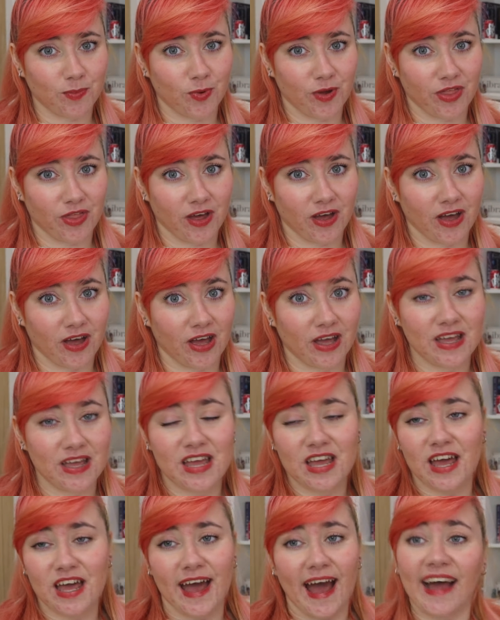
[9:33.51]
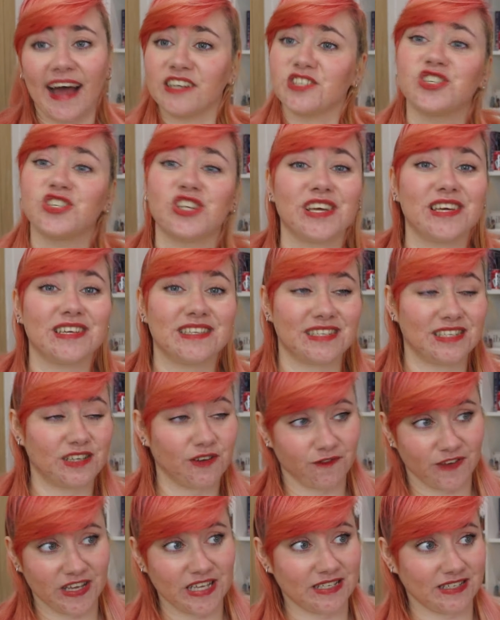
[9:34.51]
with her, and she is
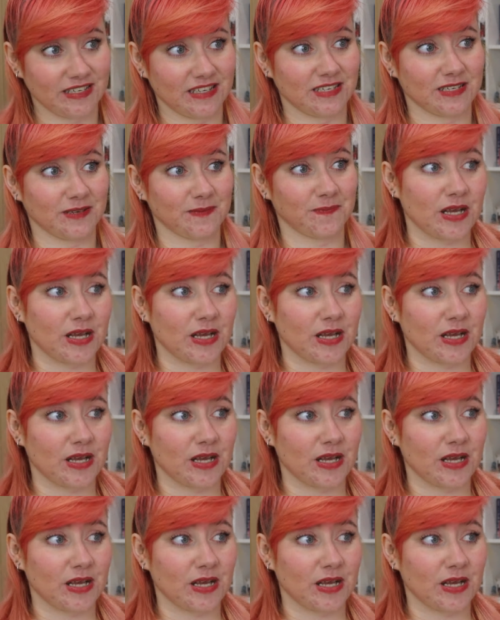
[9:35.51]
defeated.